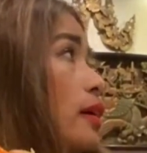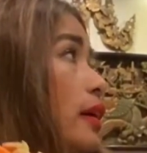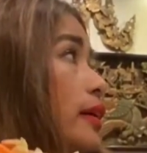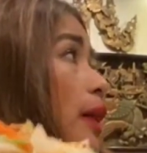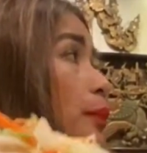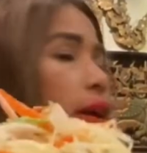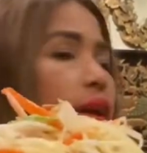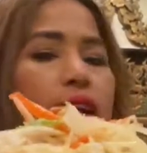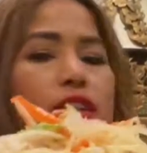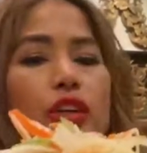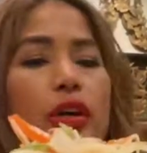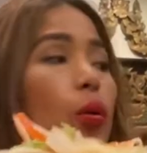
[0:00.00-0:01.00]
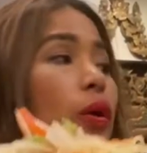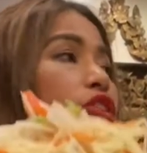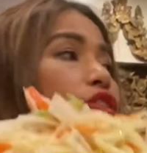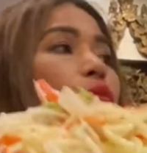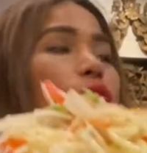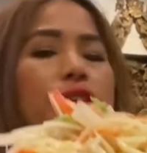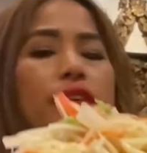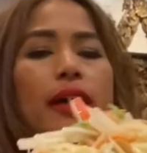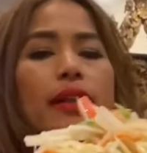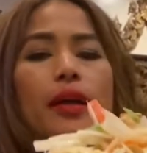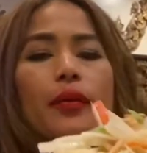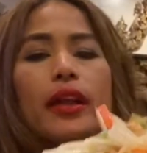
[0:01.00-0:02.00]
Yeah, I'm gonna ask you a question when you're
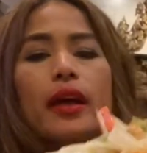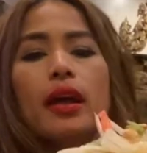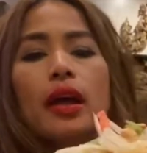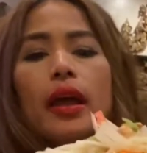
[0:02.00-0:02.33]
done with that.